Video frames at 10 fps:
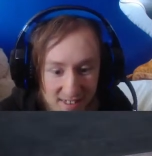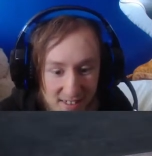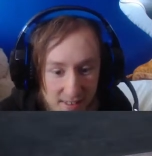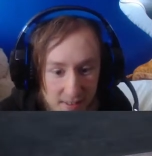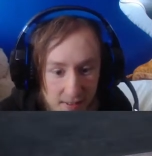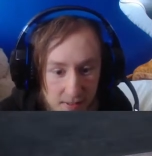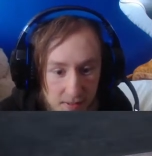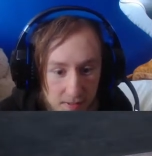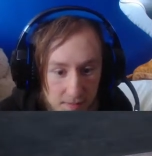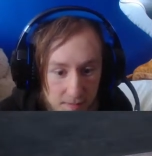
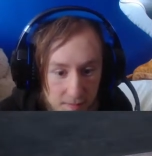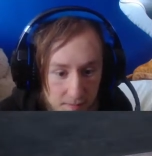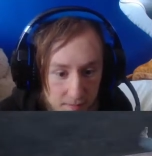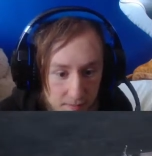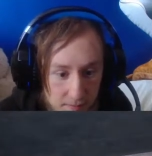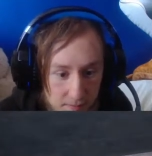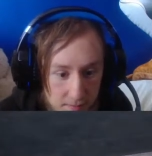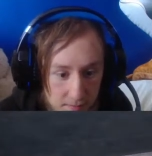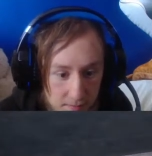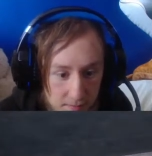
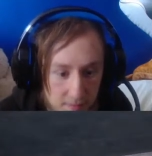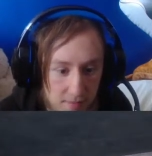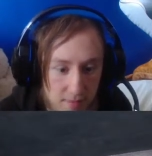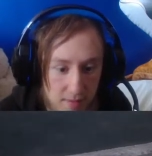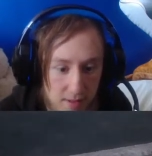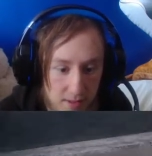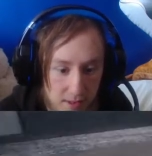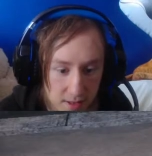No one is speaking in this clip.